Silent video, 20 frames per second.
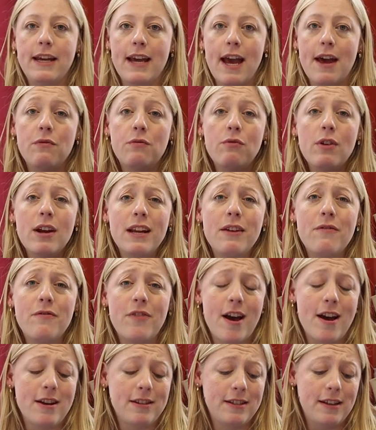again, really
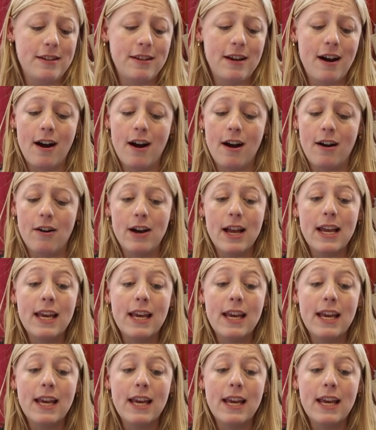versatile.